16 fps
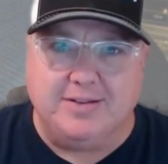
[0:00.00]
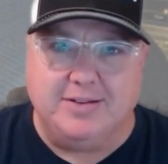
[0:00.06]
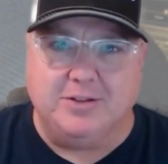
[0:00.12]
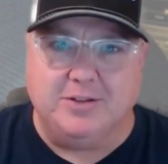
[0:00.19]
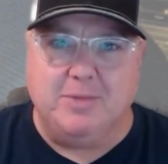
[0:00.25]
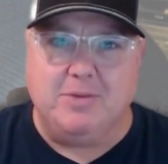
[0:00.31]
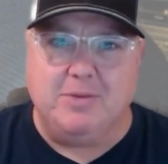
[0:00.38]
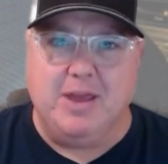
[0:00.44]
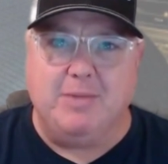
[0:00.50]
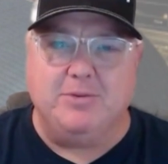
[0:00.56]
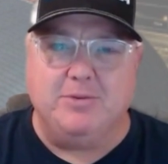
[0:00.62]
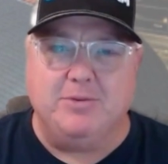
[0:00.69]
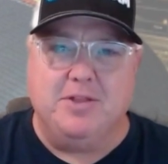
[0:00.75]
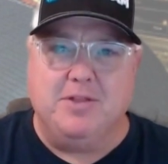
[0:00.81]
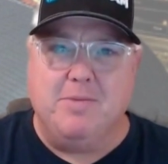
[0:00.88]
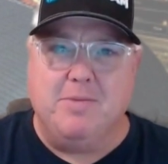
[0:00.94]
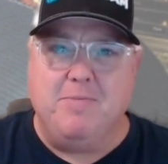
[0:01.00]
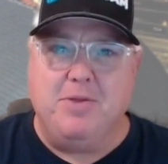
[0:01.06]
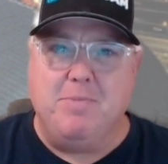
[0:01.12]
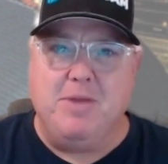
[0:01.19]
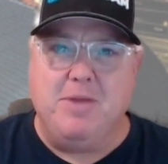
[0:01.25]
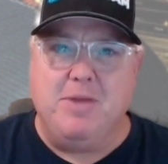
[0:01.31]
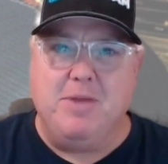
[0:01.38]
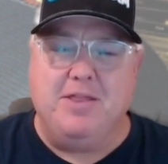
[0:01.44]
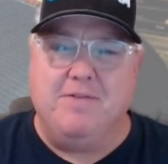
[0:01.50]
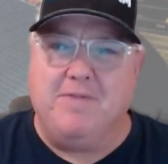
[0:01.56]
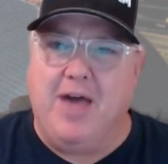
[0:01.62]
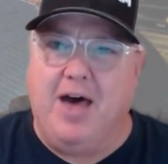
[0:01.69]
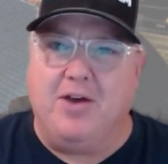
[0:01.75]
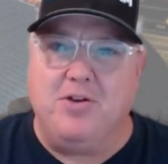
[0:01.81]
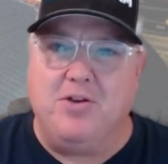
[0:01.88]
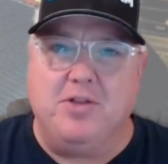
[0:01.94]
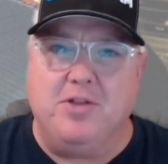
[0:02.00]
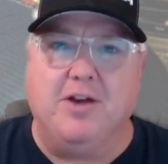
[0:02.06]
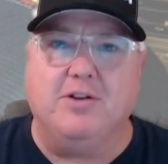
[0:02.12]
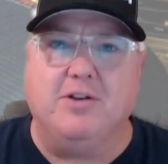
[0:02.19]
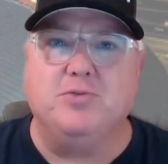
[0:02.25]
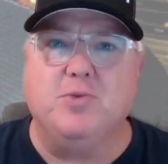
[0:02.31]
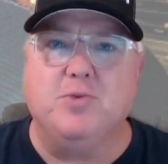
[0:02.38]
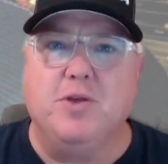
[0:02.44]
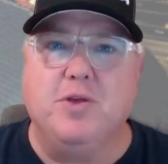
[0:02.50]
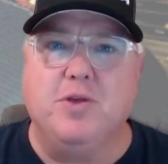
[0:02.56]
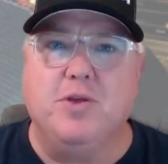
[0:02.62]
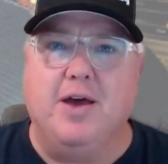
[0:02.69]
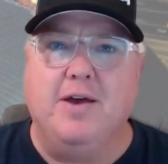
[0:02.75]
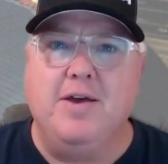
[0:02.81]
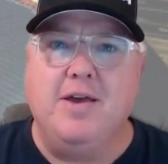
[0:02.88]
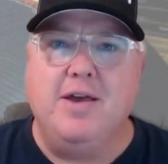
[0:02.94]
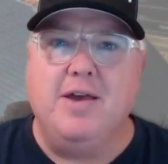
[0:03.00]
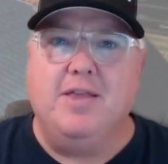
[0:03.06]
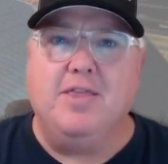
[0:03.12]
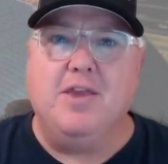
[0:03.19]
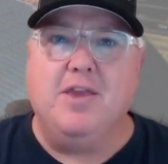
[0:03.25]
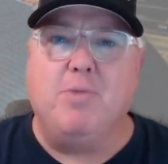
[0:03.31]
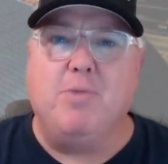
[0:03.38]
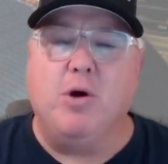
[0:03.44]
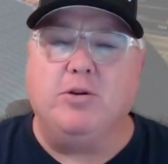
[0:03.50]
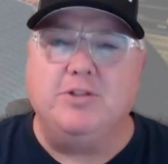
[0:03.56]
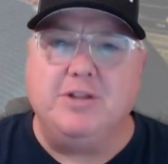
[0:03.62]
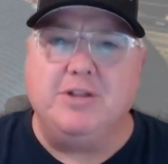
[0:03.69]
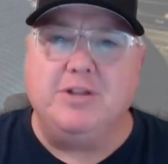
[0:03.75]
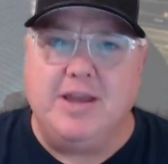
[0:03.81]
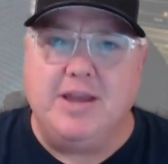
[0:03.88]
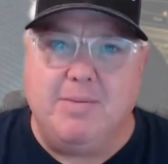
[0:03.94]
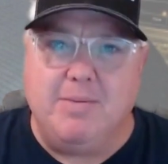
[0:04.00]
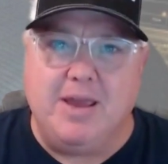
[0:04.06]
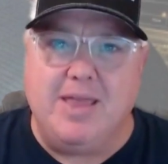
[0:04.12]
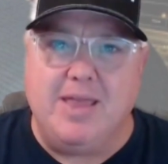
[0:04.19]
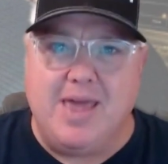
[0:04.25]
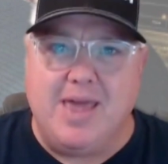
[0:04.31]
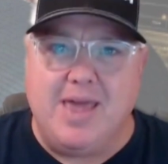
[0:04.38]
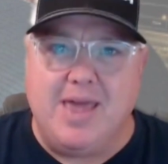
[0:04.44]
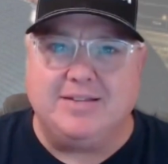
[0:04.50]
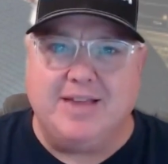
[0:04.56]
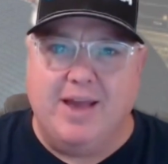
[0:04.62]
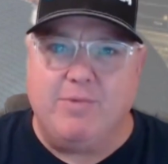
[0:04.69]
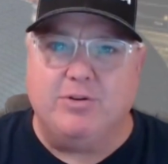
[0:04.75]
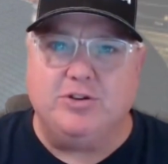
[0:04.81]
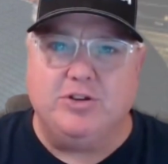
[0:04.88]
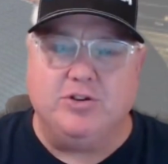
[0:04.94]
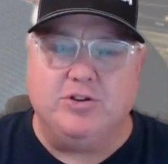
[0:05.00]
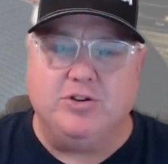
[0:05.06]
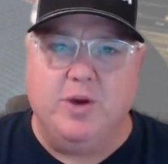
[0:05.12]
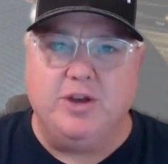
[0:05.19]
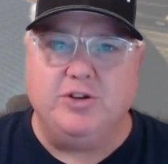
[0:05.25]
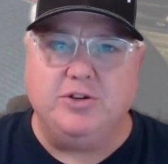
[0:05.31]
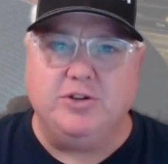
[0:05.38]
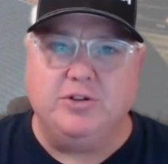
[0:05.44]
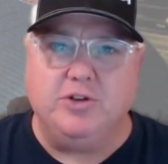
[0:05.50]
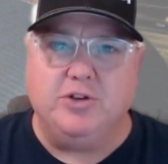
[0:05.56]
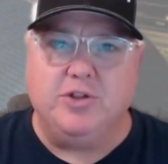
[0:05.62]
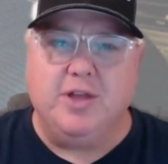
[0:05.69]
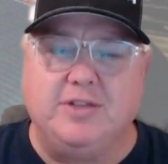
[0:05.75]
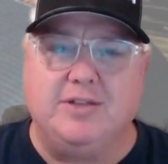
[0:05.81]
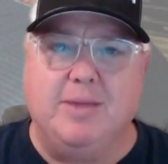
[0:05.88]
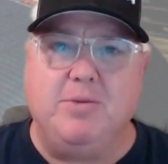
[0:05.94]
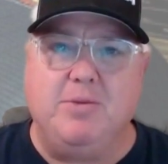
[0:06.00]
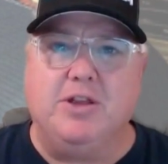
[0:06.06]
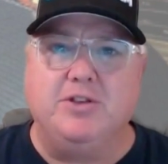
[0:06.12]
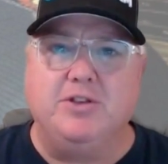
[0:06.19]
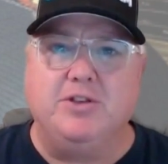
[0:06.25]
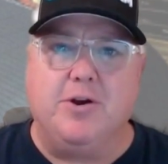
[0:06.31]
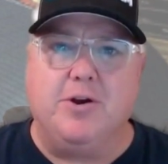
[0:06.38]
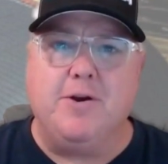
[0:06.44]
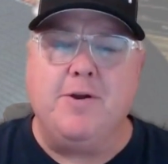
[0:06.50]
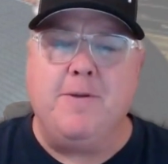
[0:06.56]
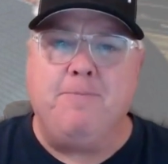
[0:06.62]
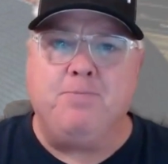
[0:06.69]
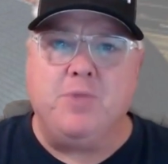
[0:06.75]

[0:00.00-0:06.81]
And so sometimes the meat and the value there is with the opposing team in that sandwich situation. So something to consider.